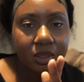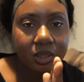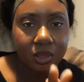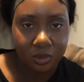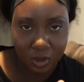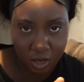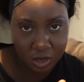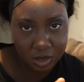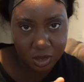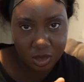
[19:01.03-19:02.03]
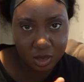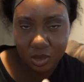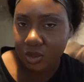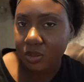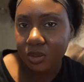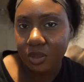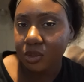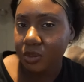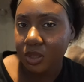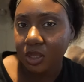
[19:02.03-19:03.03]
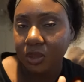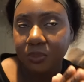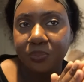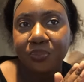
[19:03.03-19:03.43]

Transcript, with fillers: to you guys? You know, you know what I'm saying?